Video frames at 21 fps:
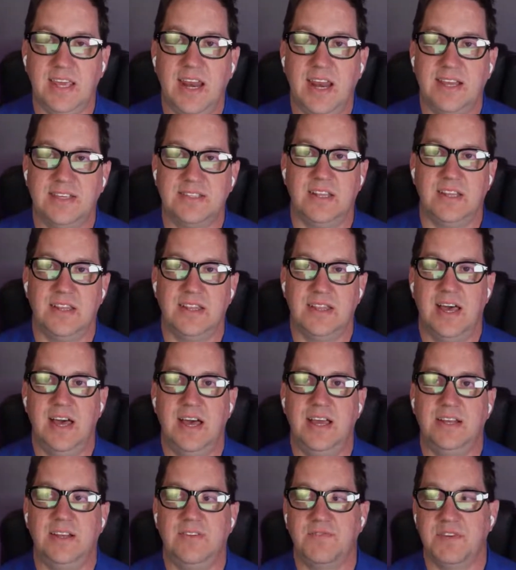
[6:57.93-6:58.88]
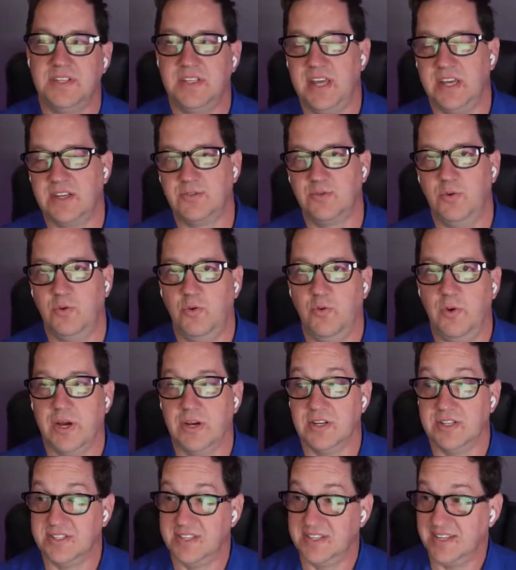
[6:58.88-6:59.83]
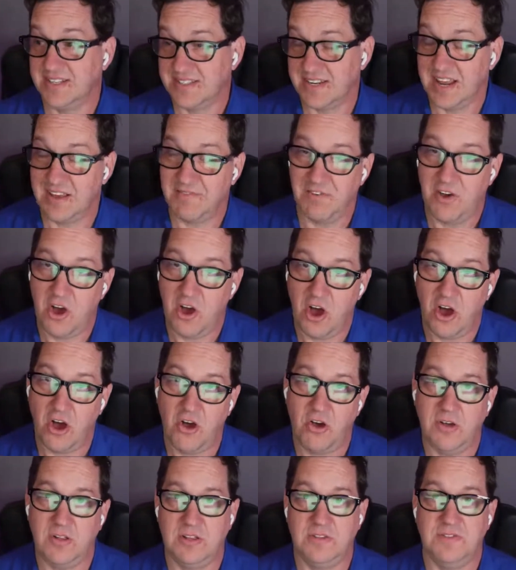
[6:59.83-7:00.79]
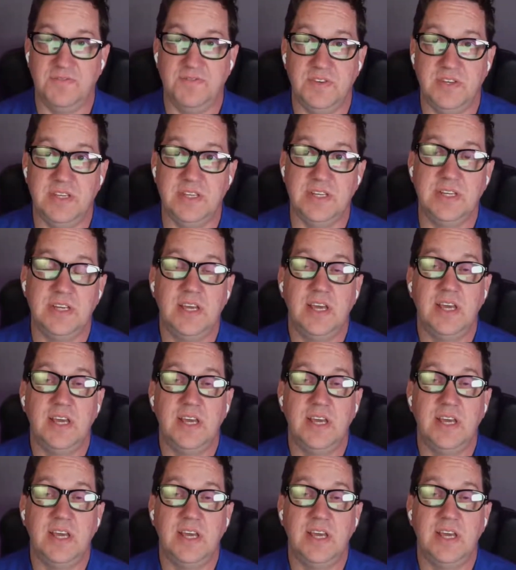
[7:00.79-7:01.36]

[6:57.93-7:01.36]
It has a lot of contextual awareness. It doesn't have all of it.